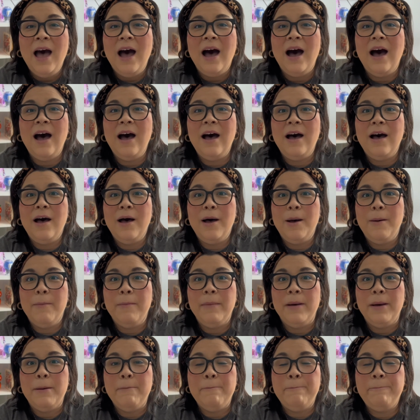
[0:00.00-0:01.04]

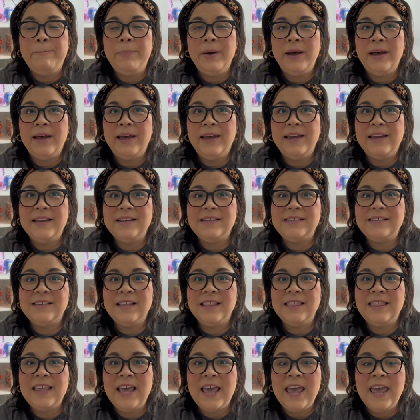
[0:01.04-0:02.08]
But
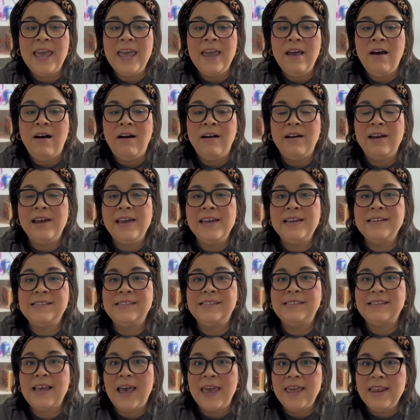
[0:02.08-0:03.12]
they are
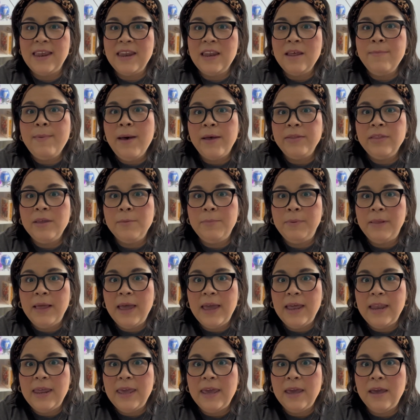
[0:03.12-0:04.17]
excited about the
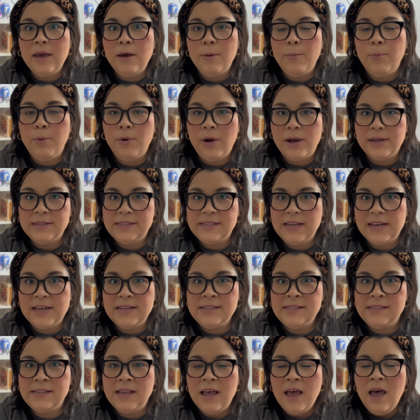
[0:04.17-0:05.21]
planning
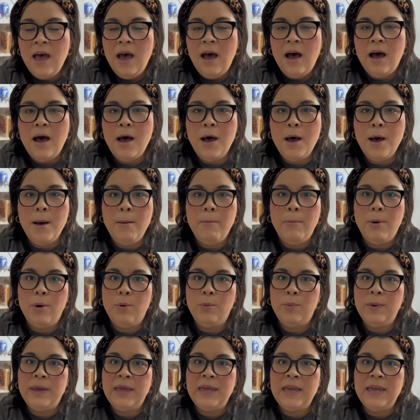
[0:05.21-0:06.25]
process.
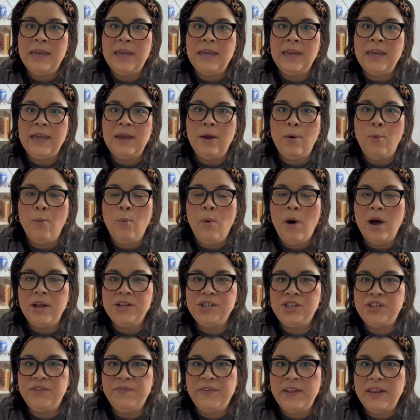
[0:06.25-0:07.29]
We
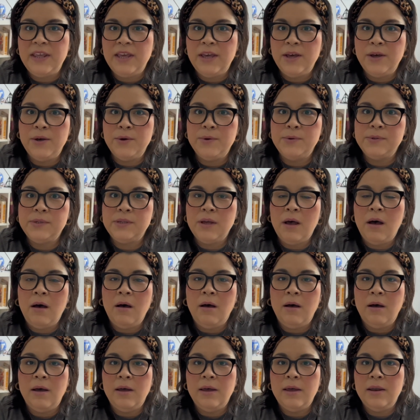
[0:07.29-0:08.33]
watched videos
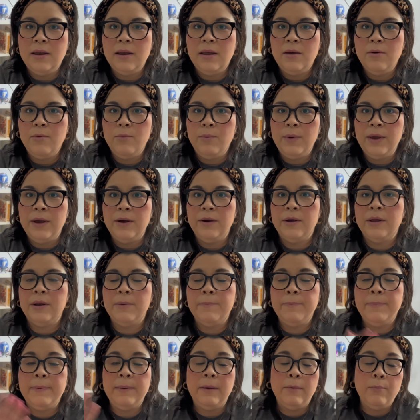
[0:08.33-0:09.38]
on, we are
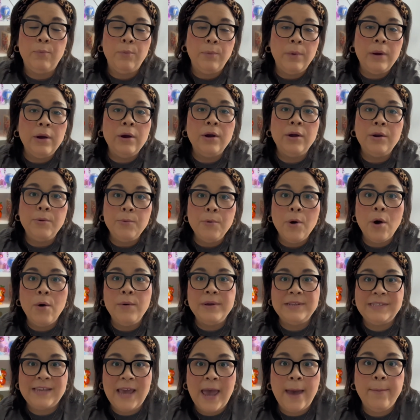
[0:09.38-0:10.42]

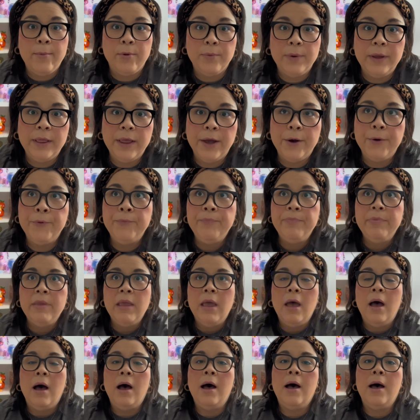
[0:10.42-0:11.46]
going to Amarillo.
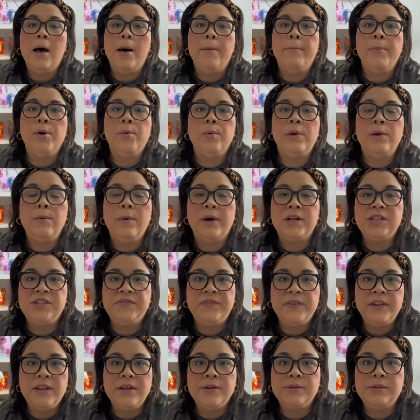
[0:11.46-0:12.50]
But we watched
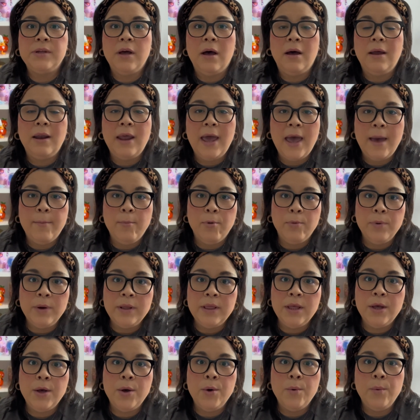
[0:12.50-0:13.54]
videos on
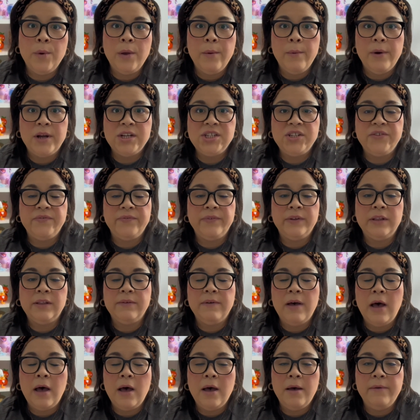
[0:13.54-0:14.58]
Amarillo. We watched
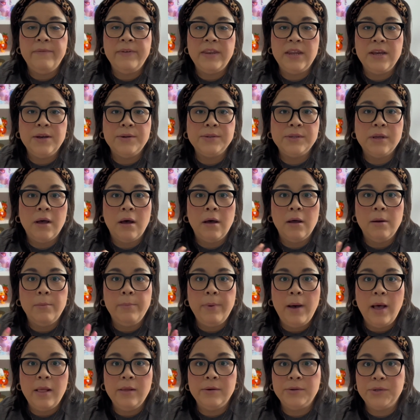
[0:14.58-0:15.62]
videos on
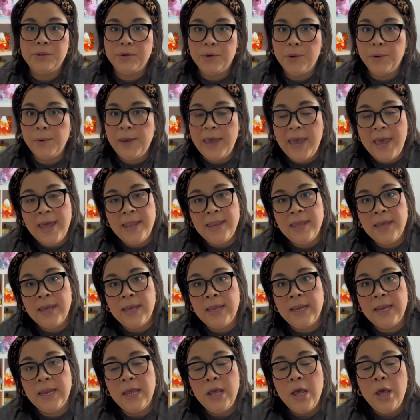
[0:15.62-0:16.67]
Palo Duro
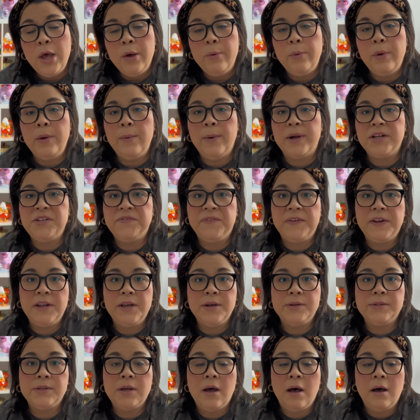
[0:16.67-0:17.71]
Canyon. We watched
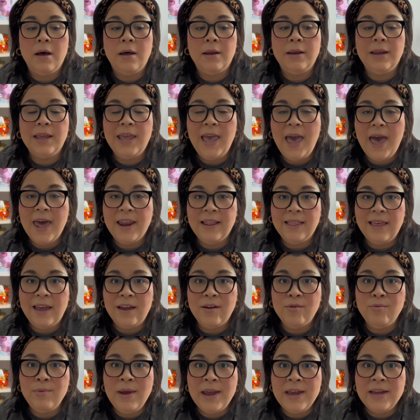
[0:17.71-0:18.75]
videos on
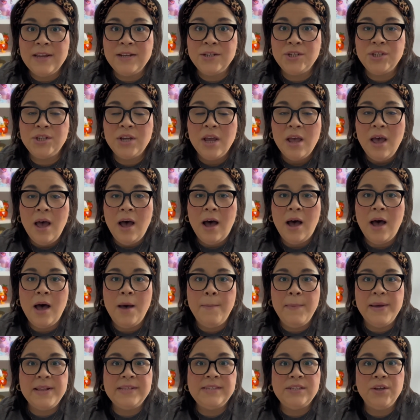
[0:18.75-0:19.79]
Cadillac Ranch.
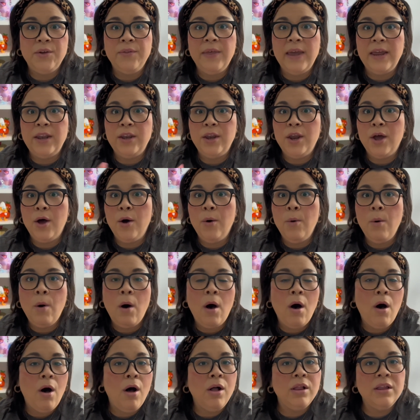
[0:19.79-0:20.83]
And so they know
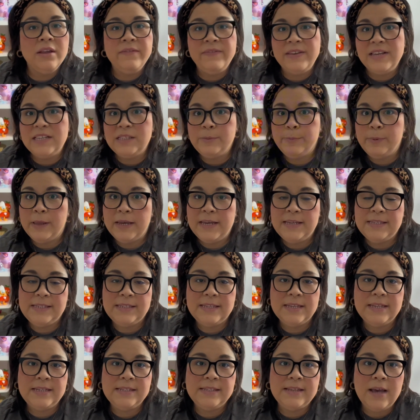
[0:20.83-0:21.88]
all of these
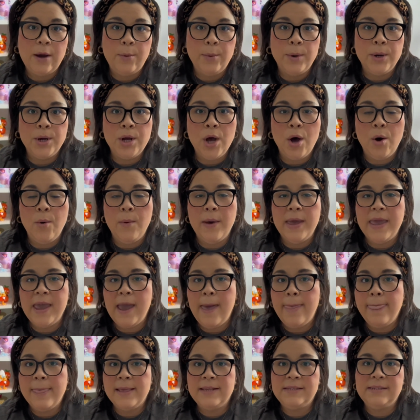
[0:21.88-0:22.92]
places that we're going
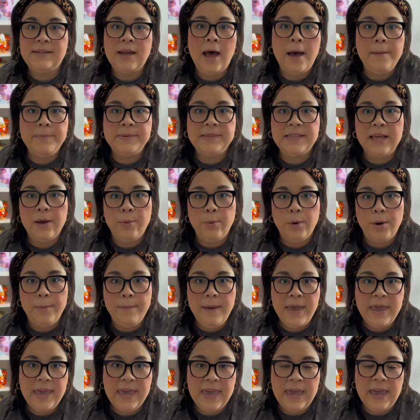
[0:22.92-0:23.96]
and the stops that we're
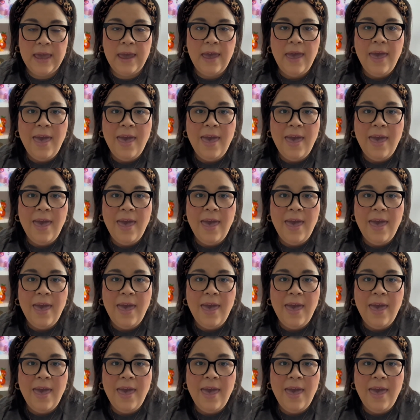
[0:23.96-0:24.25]
making,